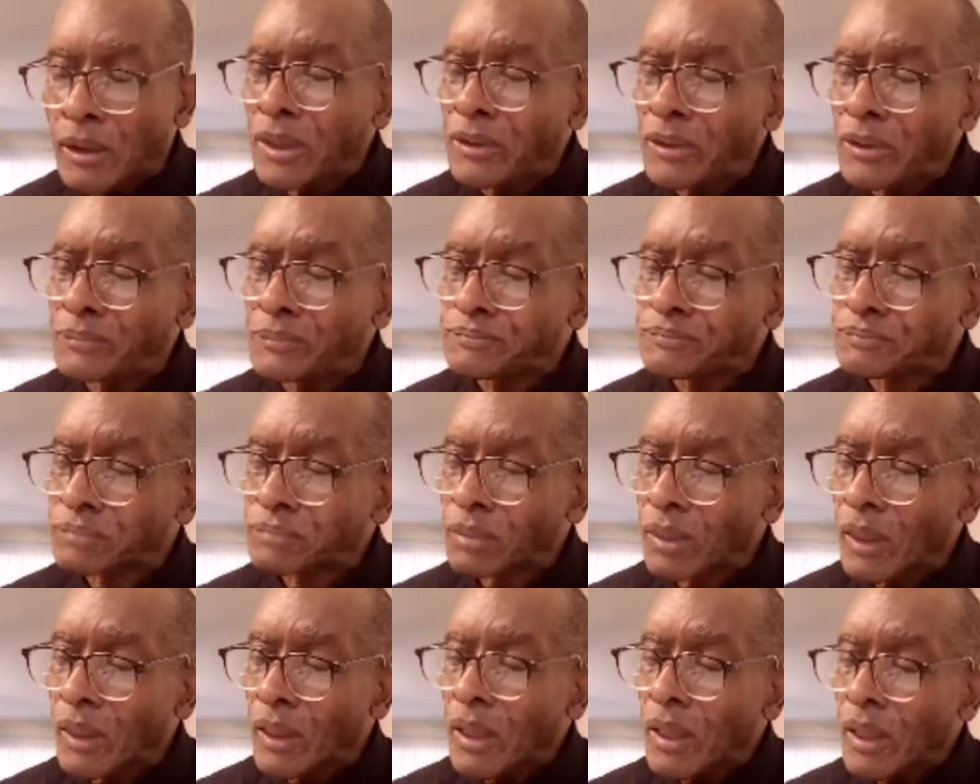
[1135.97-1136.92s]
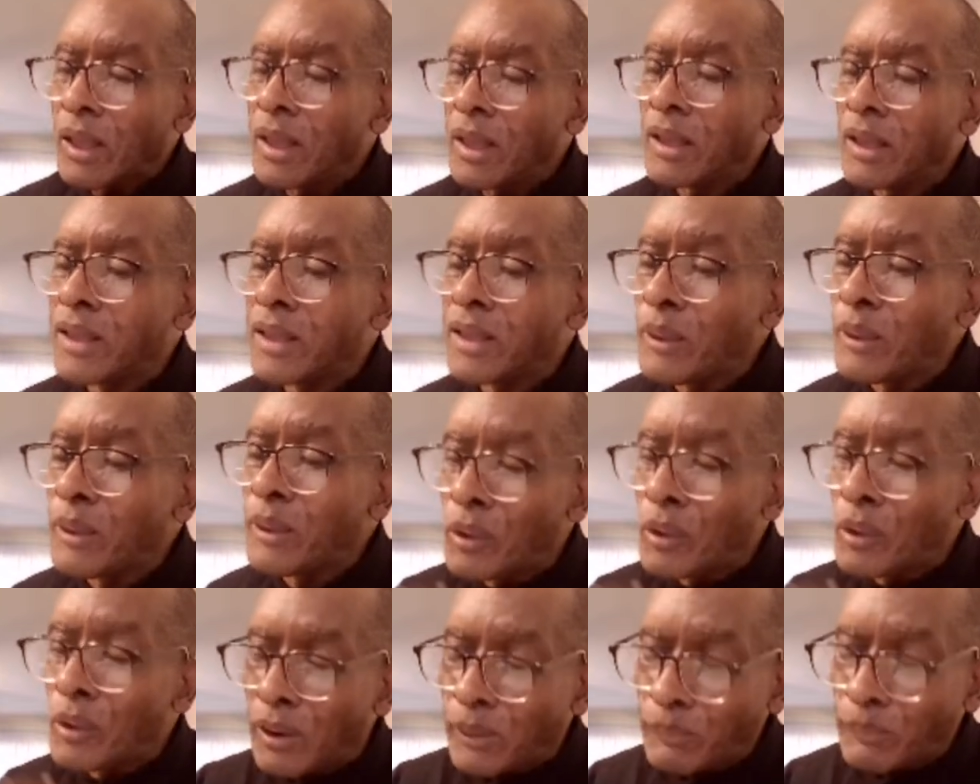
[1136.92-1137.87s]
but it's not about the
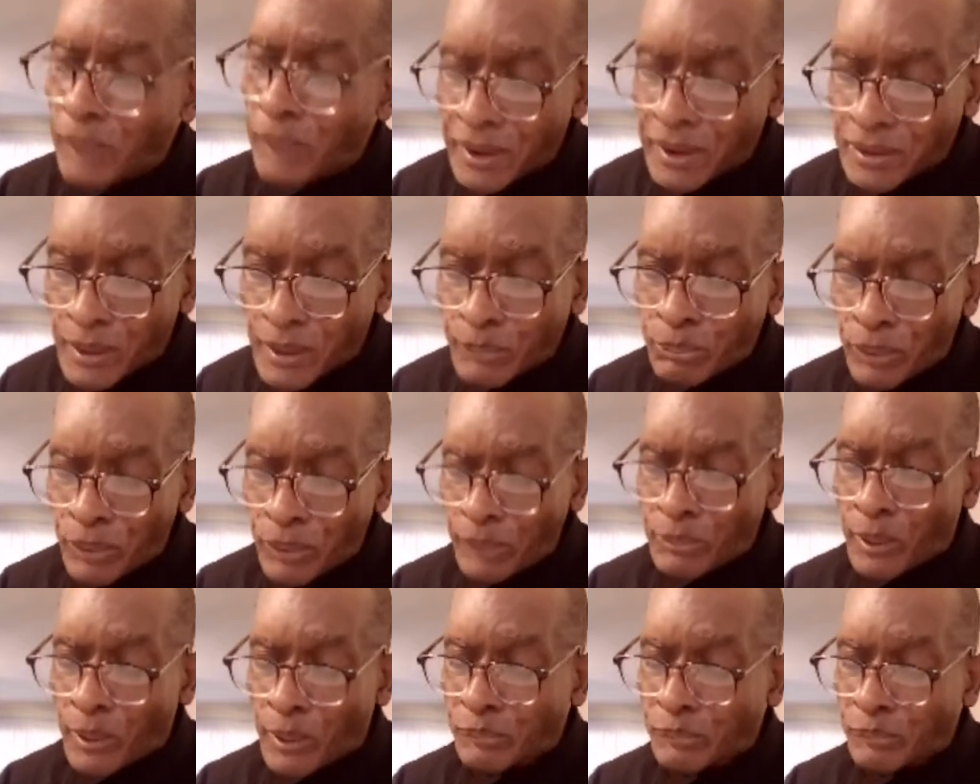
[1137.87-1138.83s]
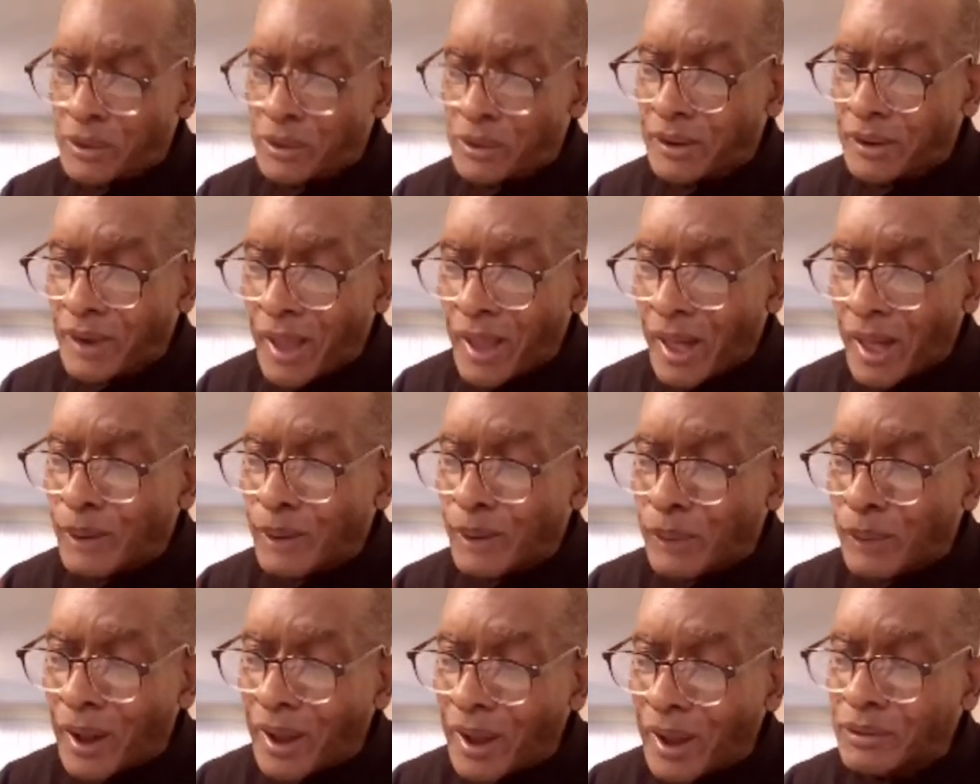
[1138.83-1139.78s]
people, it's about you getting your
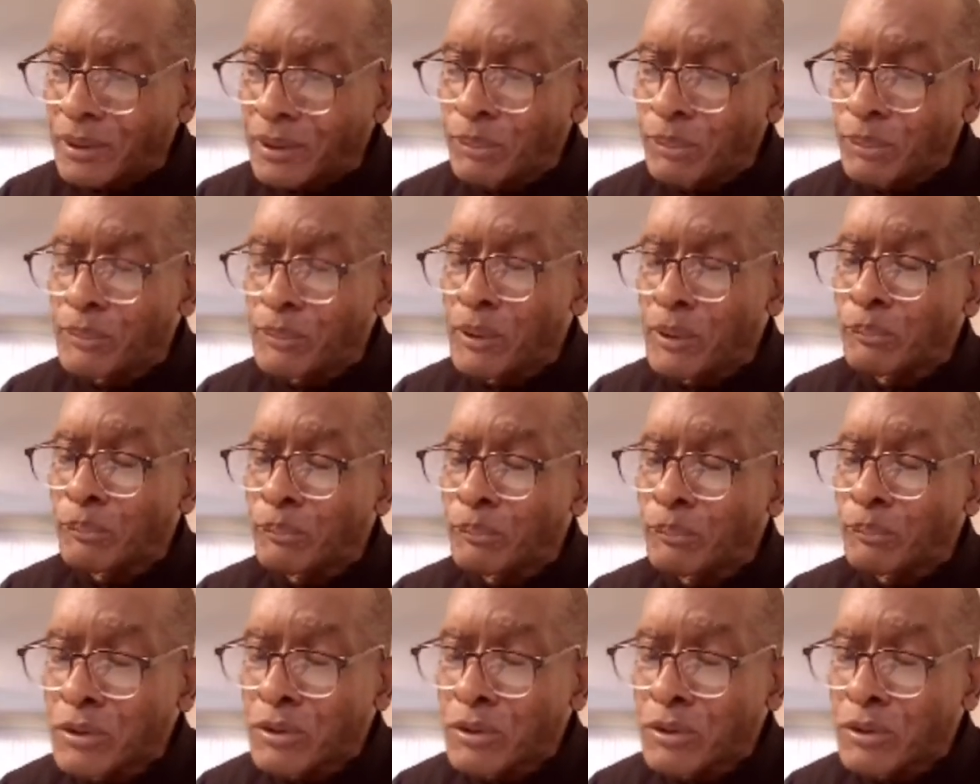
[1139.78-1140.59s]
soul saved.